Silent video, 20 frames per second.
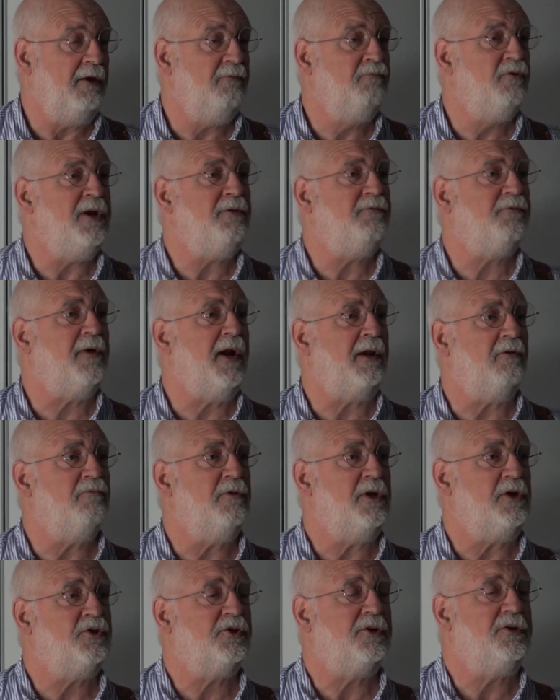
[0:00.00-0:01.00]
Read Frank
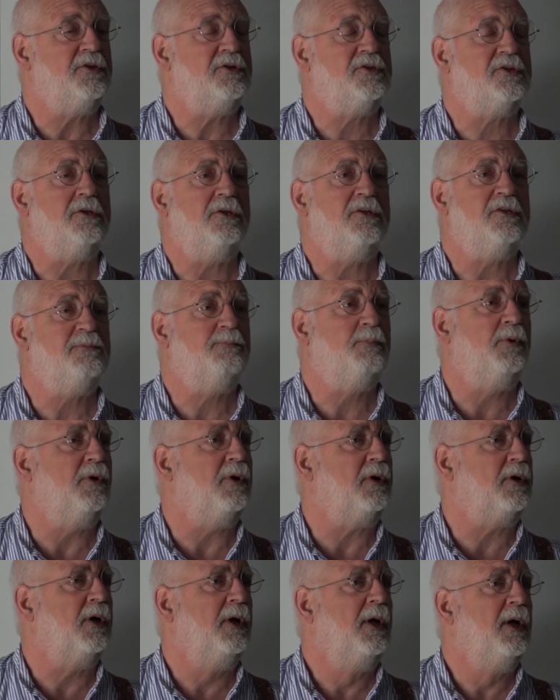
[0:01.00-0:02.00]
Richardson's
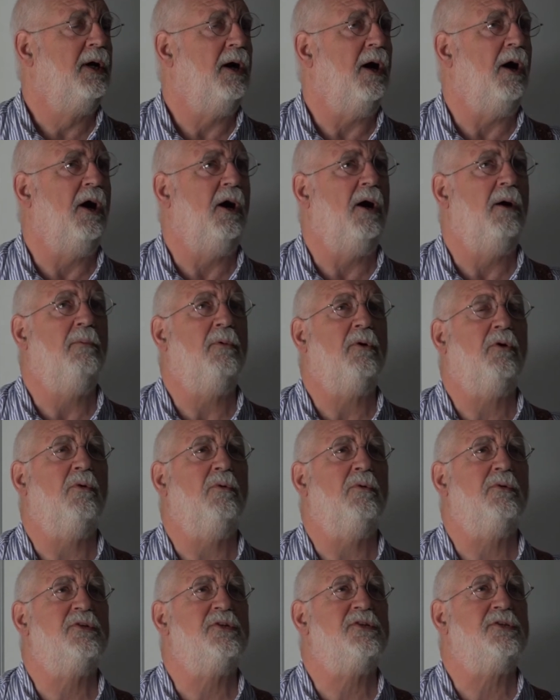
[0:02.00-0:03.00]
book
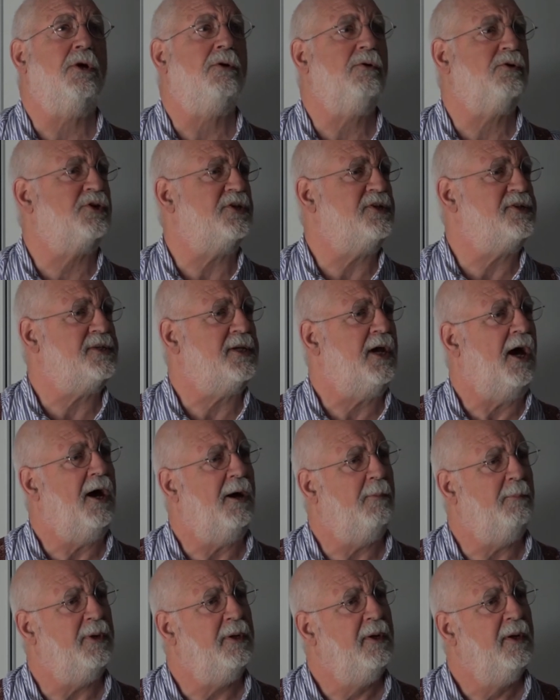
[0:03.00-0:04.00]
called Soldier
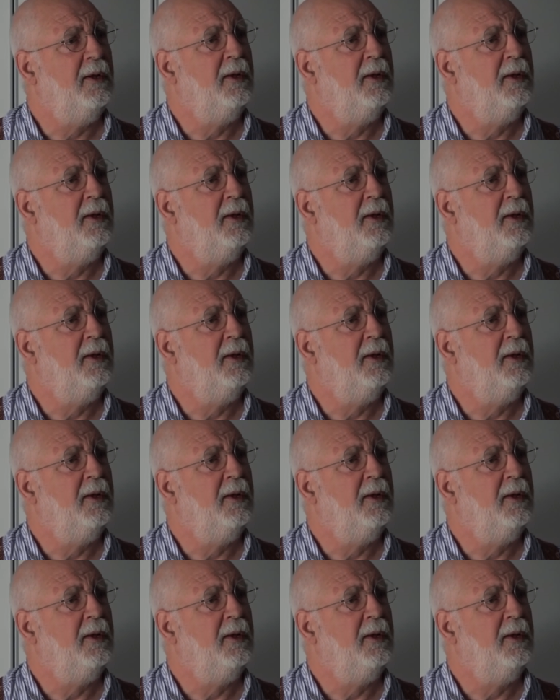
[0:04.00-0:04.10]
Sahib.